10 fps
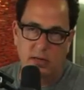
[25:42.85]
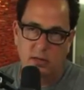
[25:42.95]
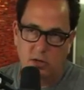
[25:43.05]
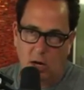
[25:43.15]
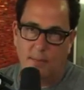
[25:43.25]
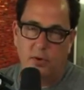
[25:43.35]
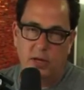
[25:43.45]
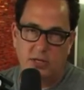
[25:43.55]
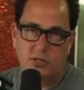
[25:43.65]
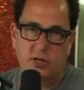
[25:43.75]
in Cabo
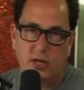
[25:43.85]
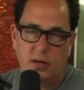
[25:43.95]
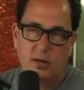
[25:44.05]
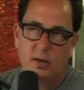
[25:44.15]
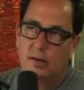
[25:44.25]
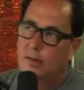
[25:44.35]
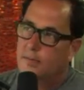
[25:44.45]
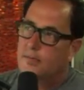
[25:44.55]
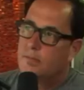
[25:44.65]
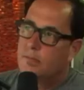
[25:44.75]
yesterday.
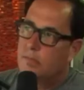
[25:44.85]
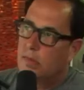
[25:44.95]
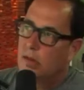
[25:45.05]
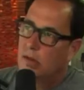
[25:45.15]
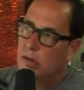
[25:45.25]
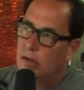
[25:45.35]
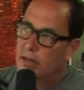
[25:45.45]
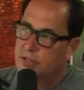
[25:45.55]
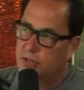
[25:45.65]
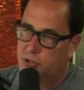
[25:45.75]

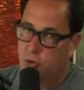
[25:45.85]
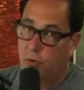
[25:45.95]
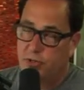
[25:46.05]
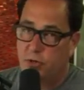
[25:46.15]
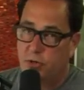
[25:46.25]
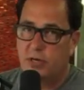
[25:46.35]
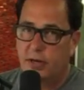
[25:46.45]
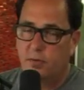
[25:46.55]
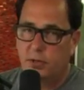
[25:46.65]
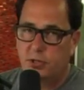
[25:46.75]
It's a chorizo
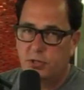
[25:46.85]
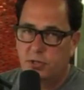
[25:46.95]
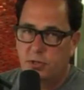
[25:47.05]
sandwich.